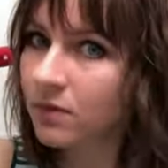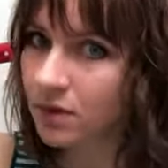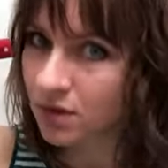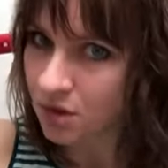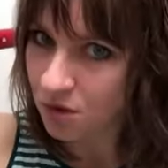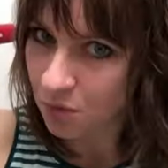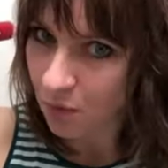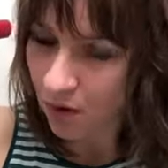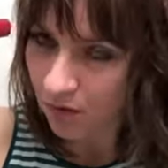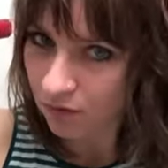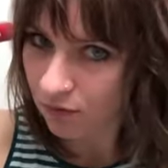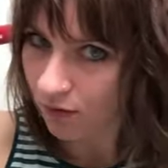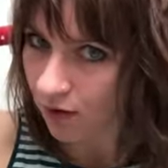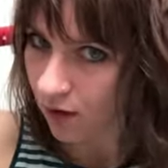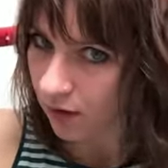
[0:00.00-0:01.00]
Do you want
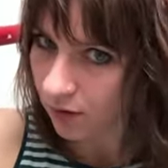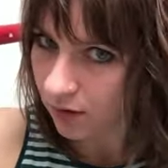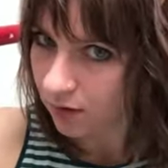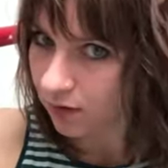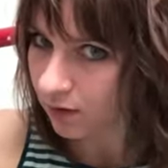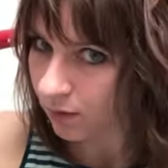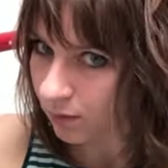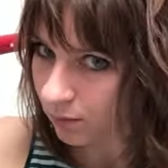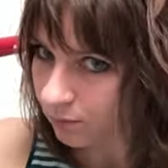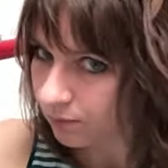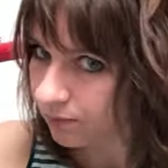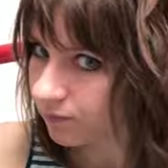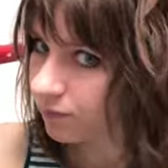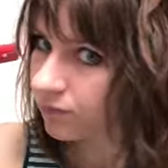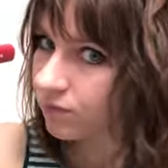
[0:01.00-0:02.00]
volume?
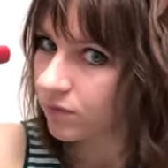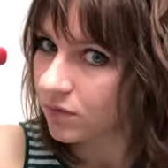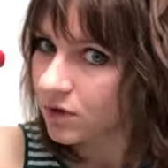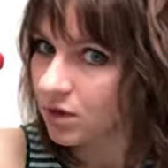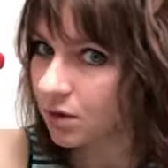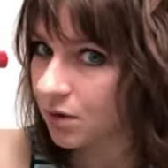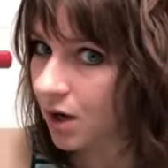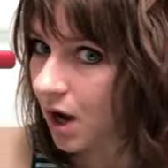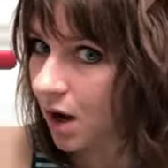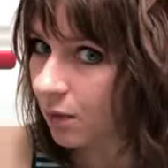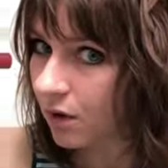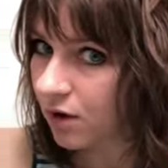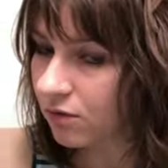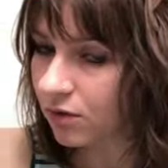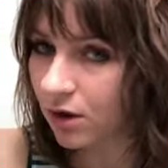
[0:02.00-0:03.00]
Do you not
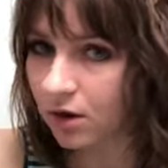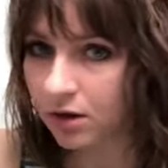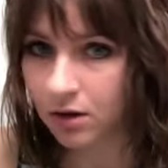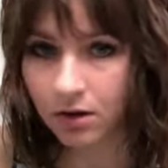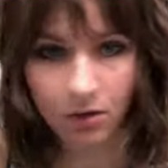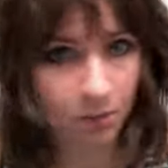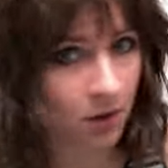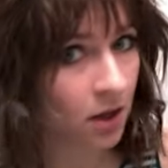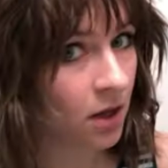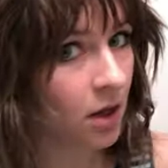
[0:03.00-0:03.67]
want volume?